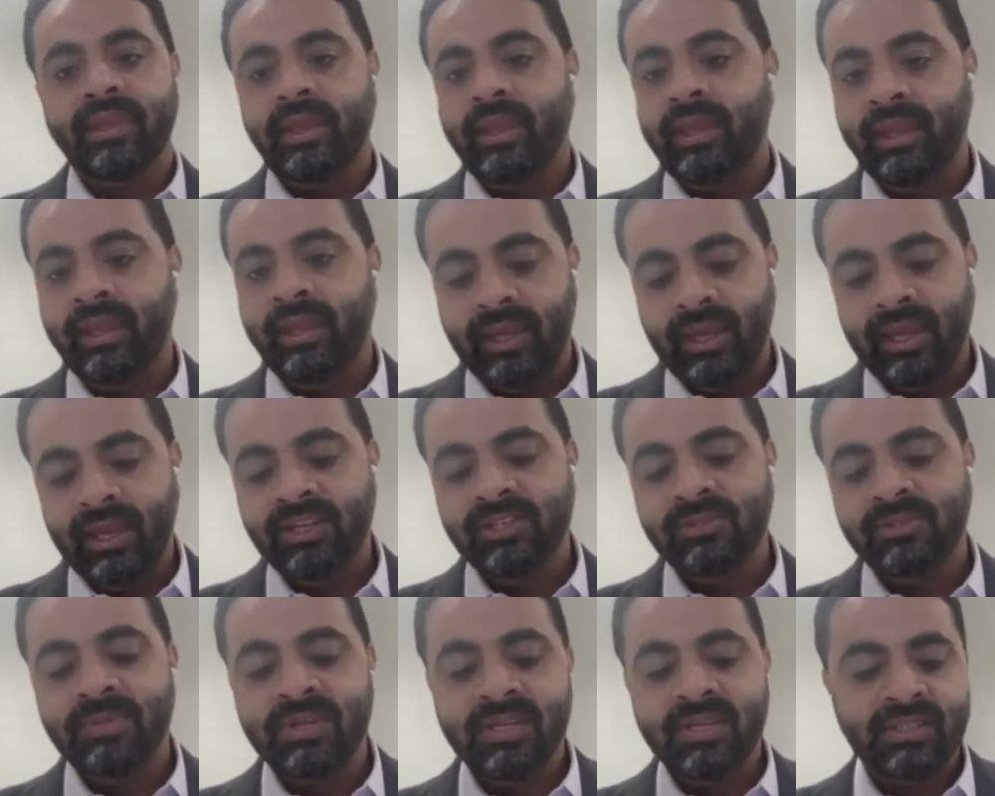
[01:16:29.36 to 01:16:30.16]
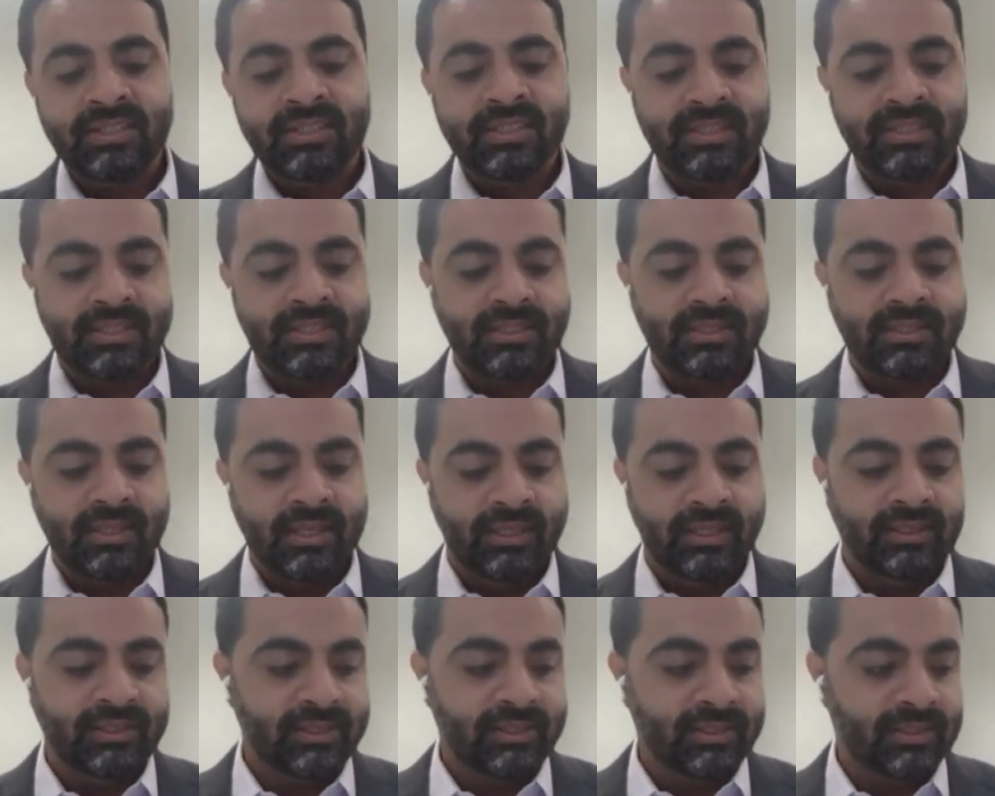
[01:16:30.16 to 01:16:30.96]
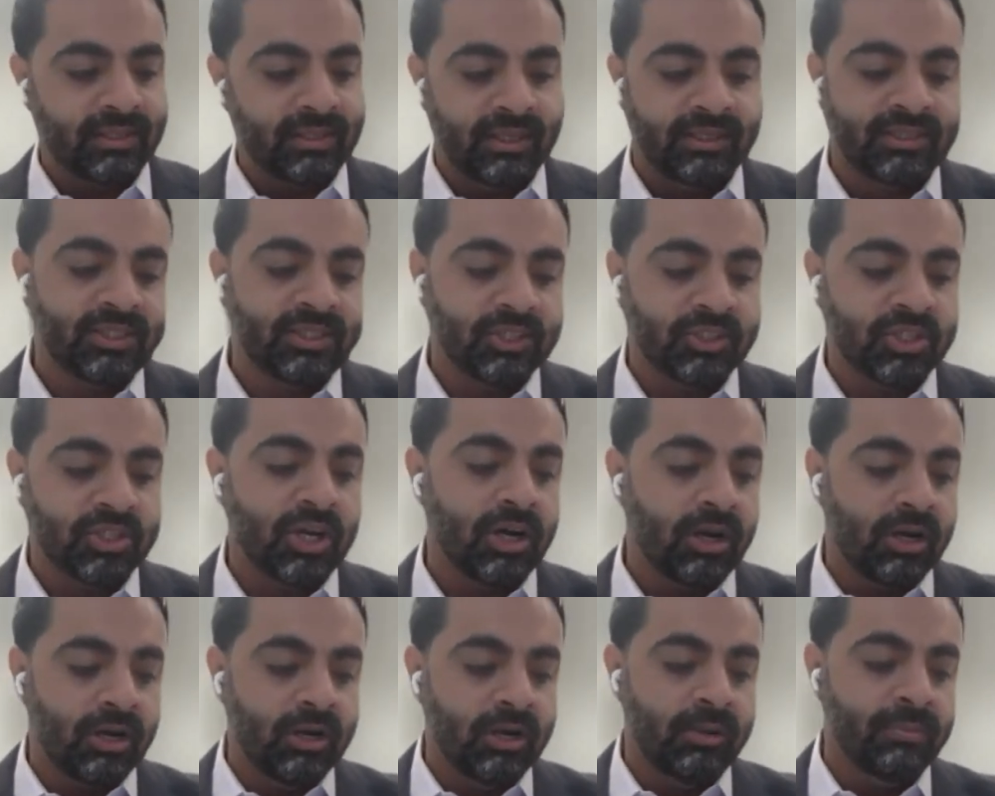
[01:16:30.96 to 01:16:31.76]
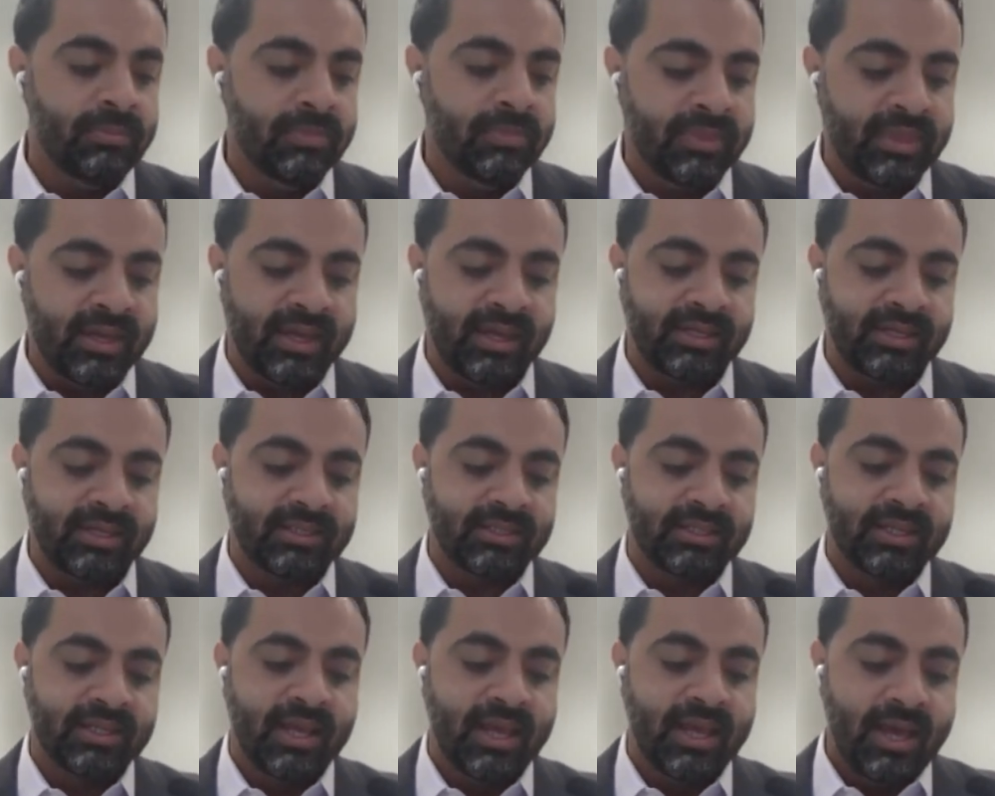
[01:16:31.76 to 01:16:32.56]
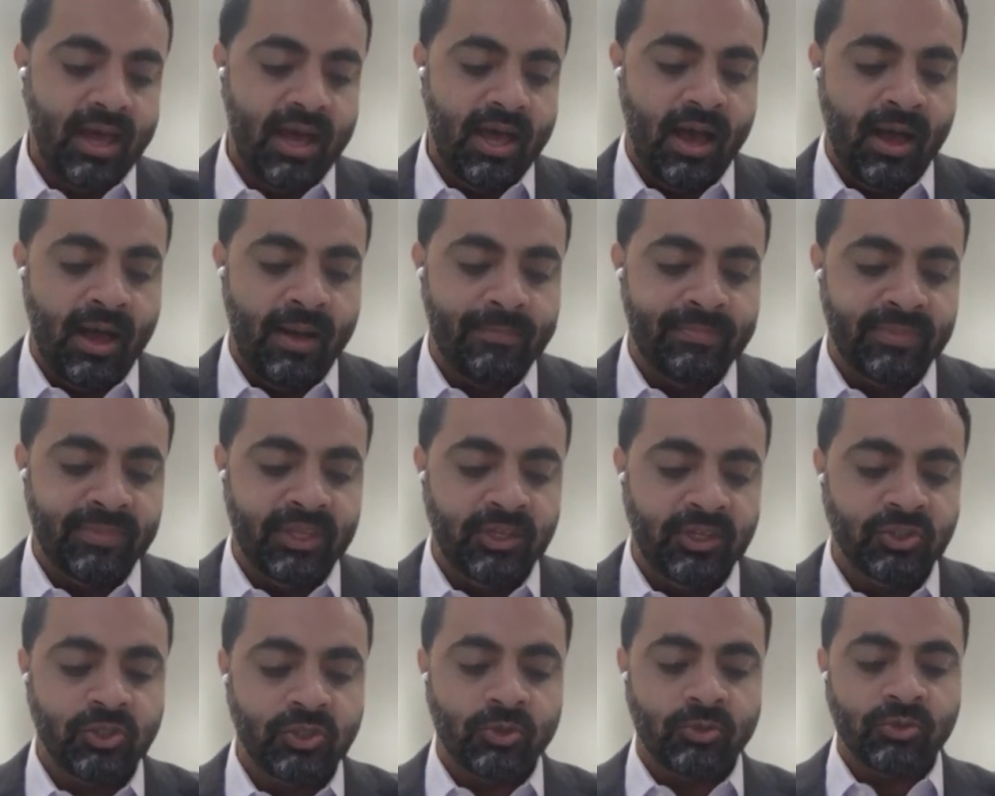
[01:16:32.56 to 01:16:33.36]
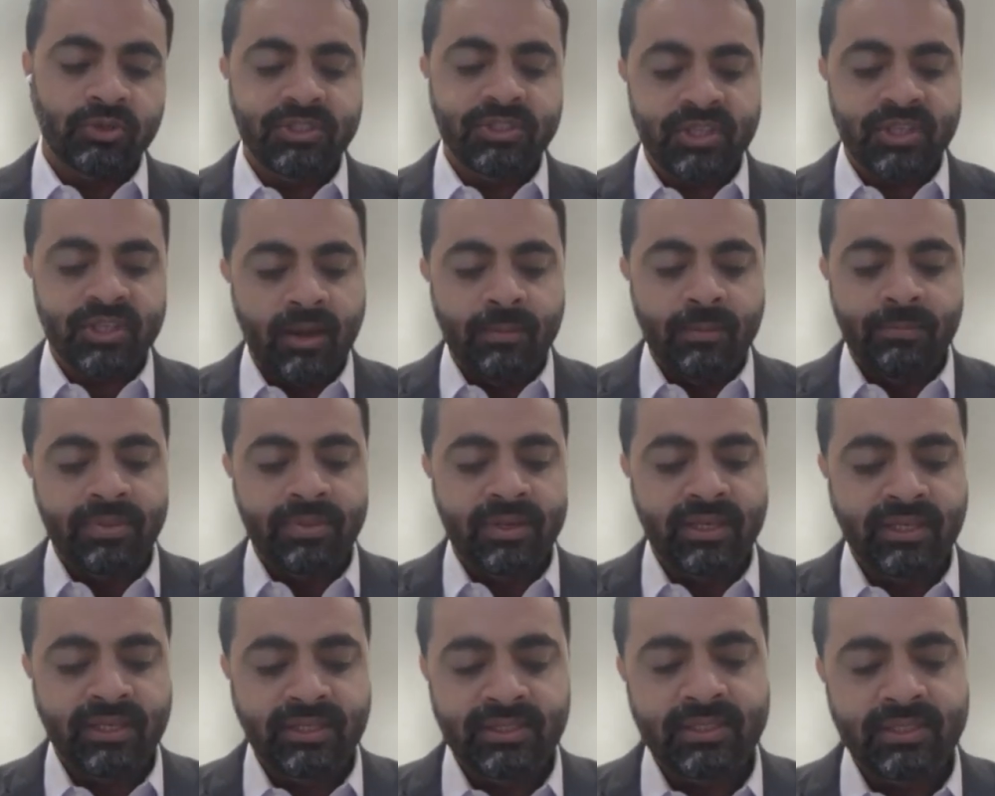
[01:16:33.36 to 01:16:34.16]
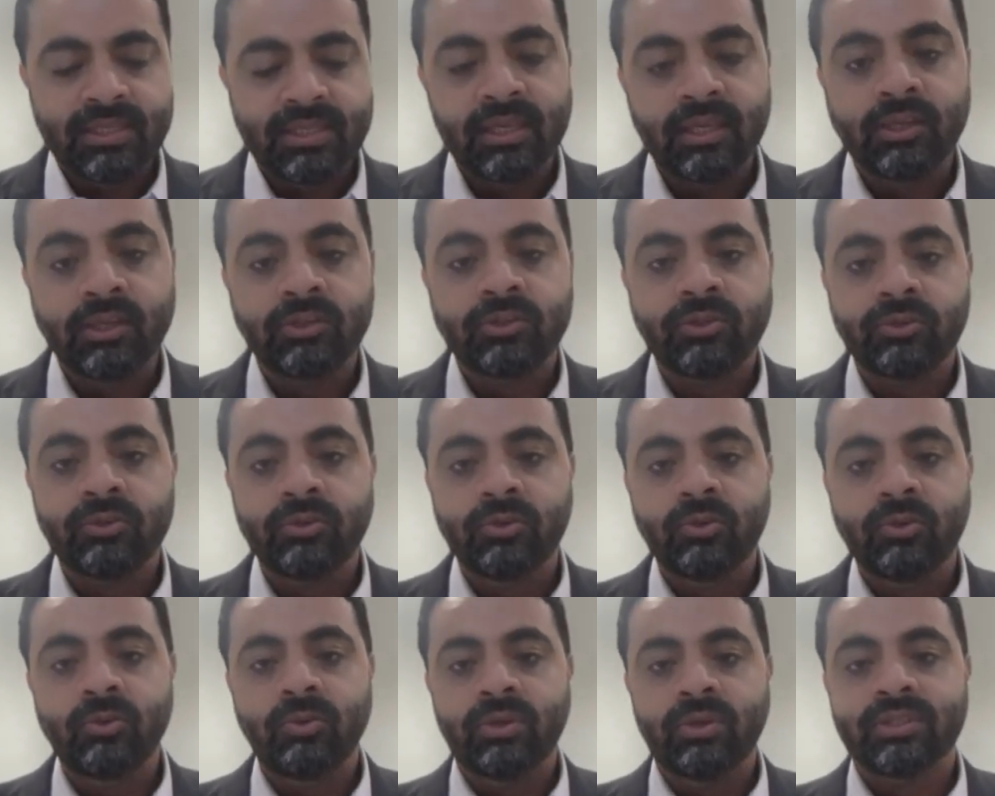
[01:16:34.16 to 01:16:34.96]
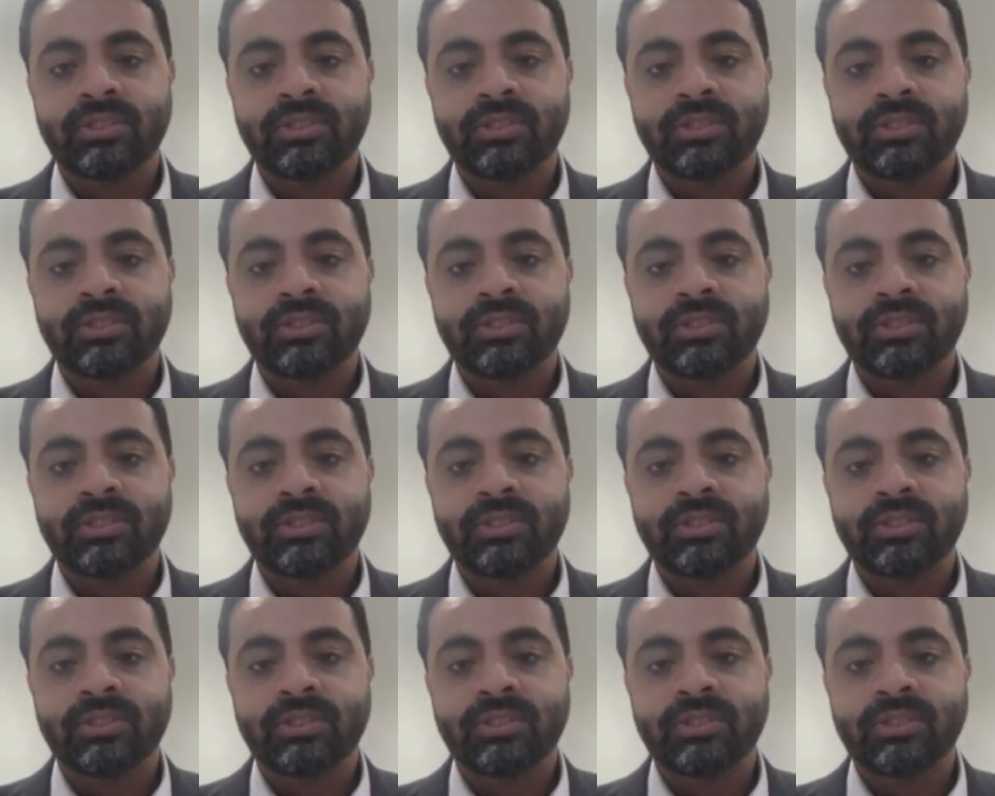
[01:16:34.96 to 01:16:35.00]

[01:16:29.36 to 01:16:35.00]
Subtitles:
engagement, it's a term that insurance companies think through.